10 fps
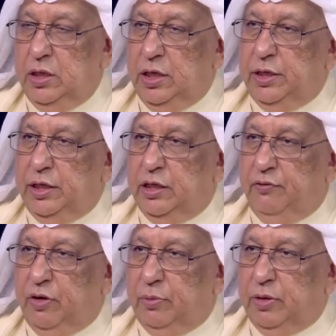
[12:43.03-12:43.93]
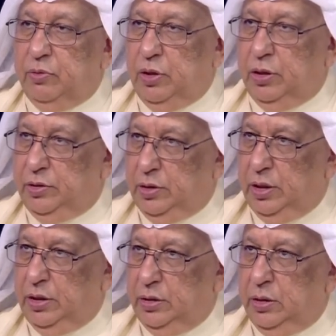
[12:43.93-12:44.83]
in e-government, were
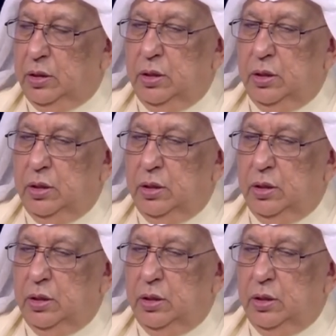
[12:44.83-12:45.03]
trained